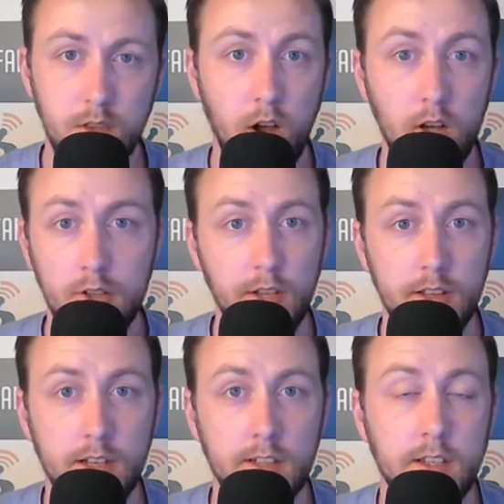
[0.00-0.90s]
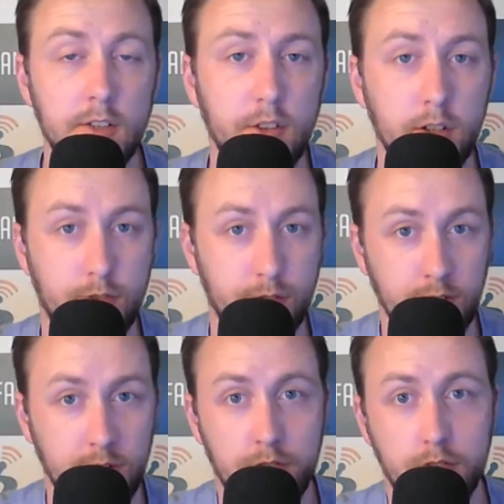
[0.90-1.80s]
I do think that if if
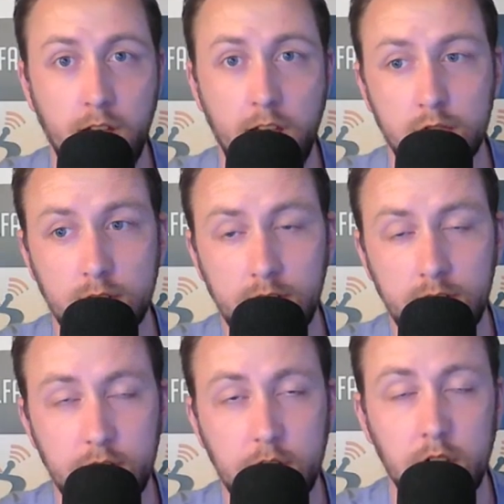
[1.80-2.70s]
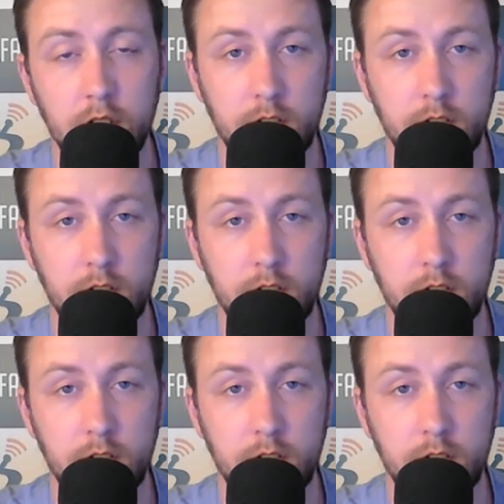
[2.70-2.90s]
if Hendrick is to,